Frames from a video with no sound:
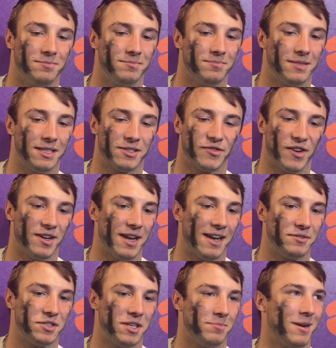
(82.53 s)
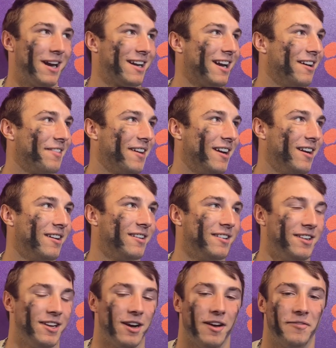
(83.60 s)
It's fun to have Shipley back out there.
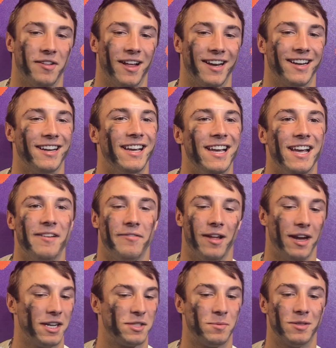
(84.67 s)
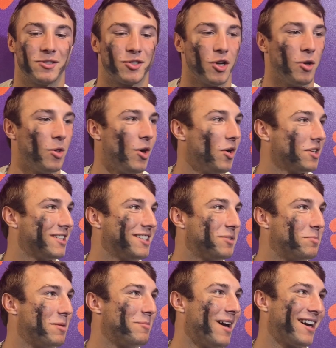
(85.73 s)
You know, I feel like it's been so long since he's
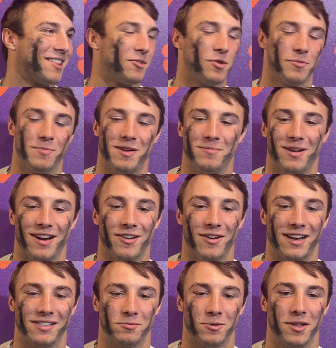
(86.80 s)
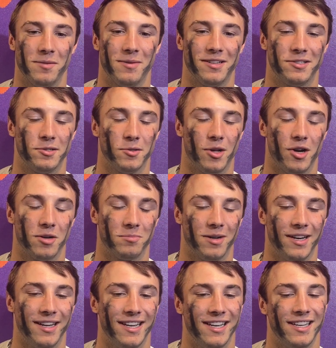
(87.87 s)
been back there with me, but I know it hasn't really been too long,
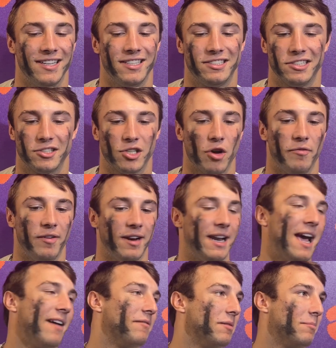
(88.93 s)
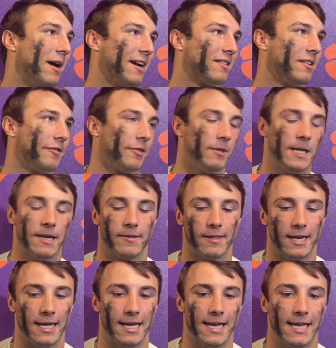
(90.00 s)
but just so fun to have him back there, and the leader
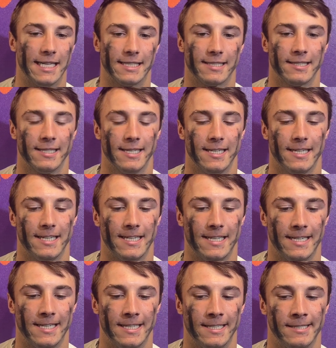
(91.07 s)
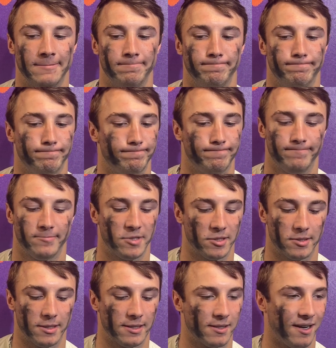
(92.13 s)
that he is, it's
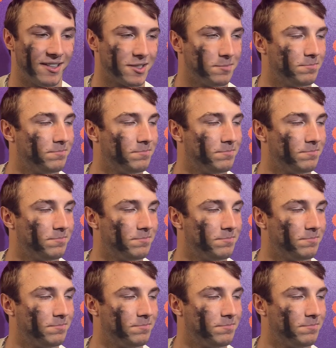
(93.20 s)
awesome.